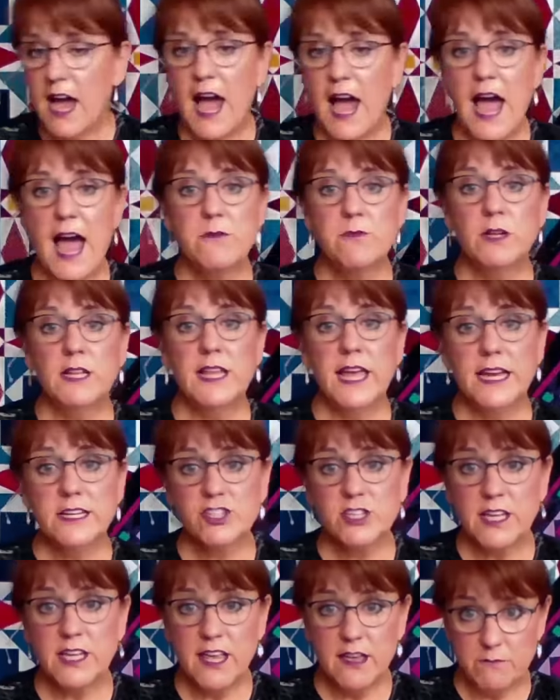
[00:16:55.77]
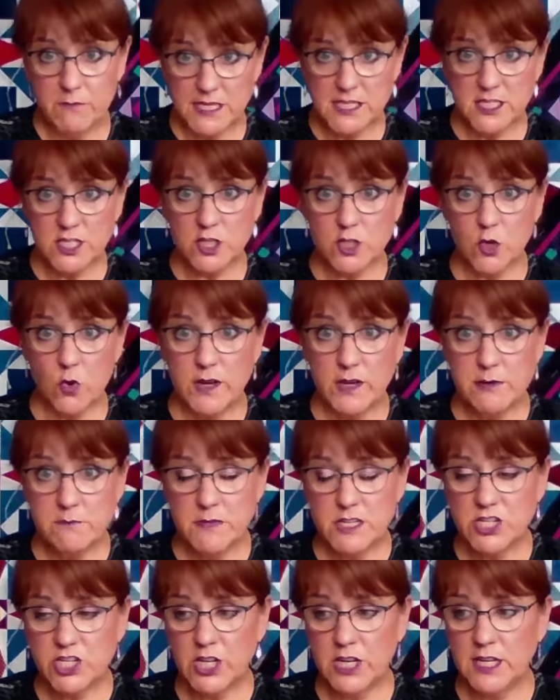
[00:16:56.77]
I will actually have my sewing
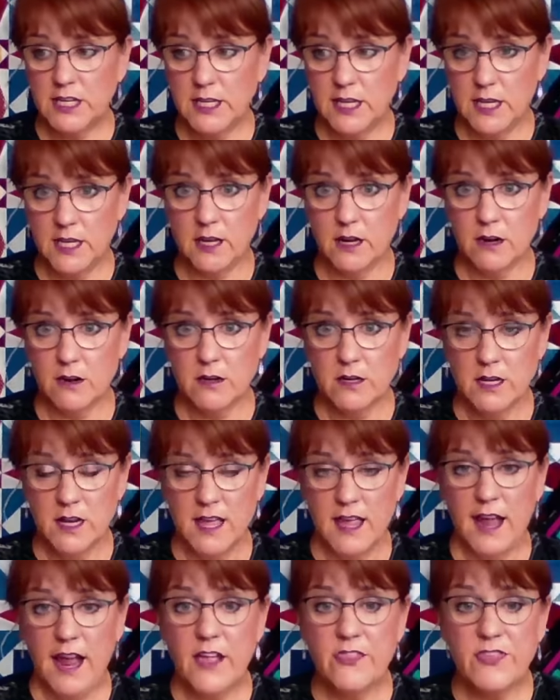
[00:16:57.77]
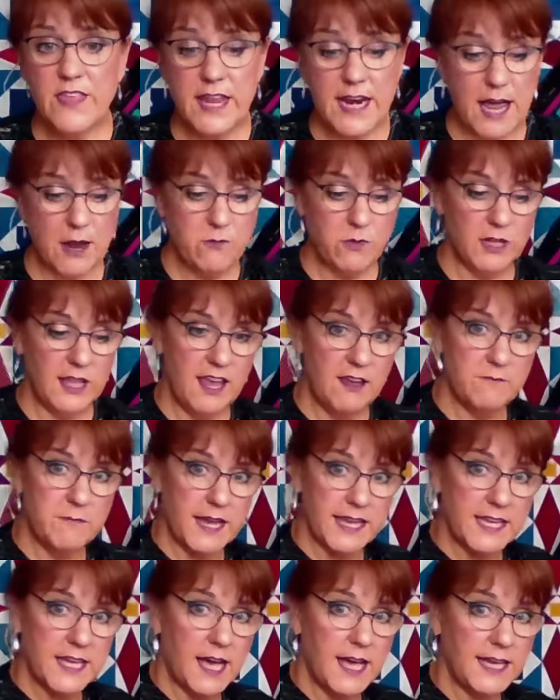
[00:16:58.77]
machine here, and then I will have my
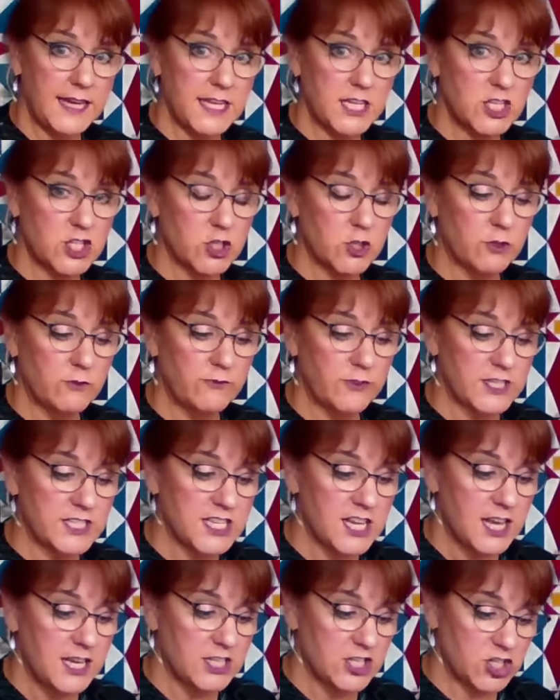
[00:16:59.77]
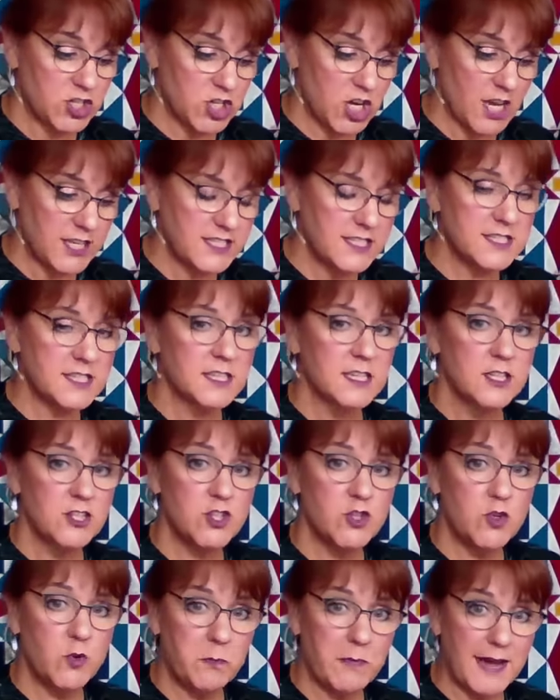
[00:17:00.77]
cutting surface just
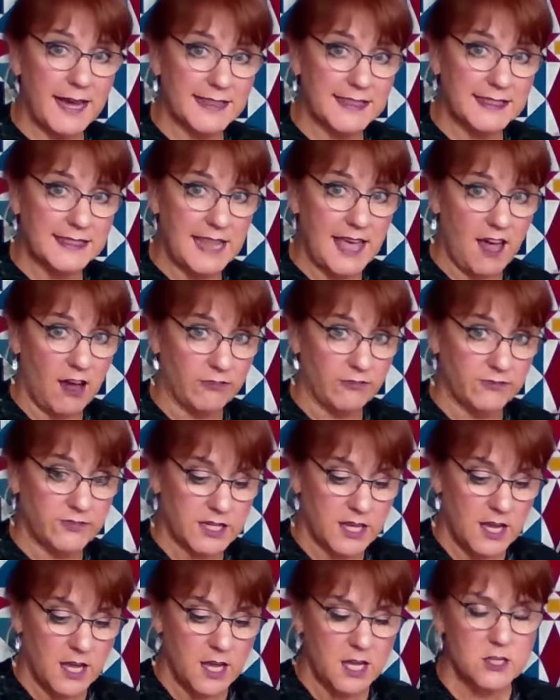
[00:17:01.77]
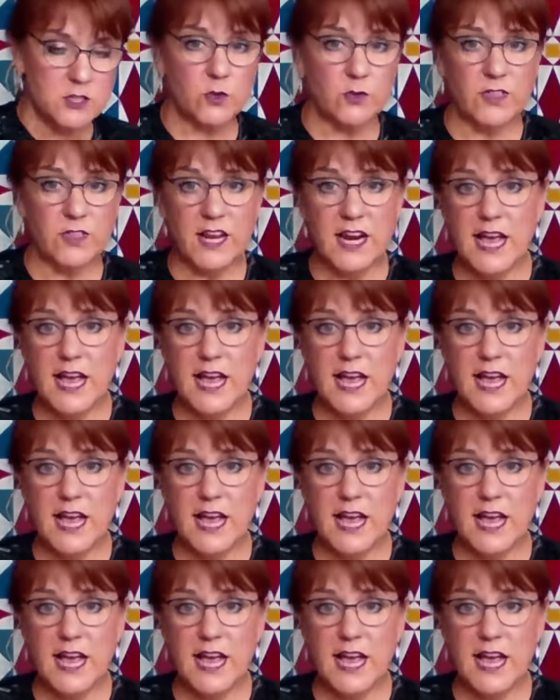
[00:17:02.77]
to my left so that